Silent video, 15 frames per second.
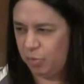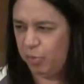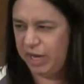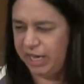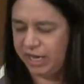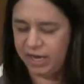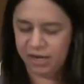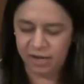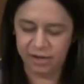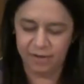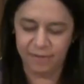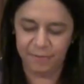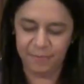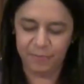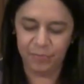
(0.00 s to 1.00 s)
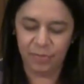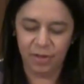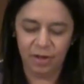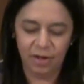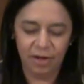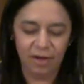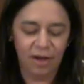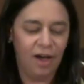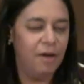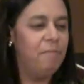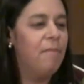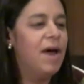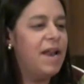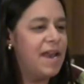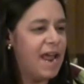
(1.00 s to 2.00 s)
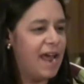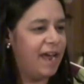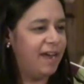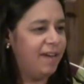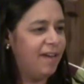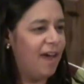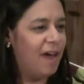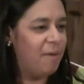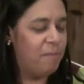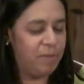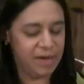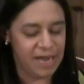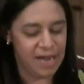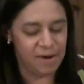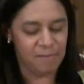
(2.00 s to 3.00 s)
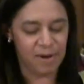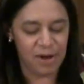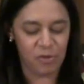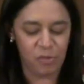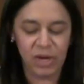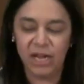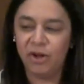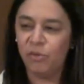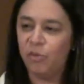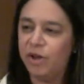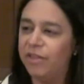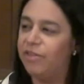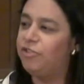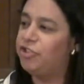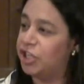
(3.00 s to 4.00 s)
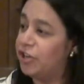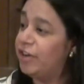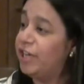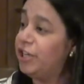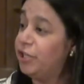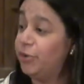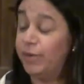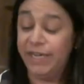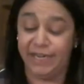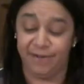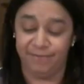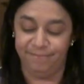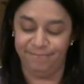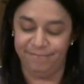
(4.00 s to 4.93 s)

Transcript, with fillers: week. On Monday, I began my week with jury duty.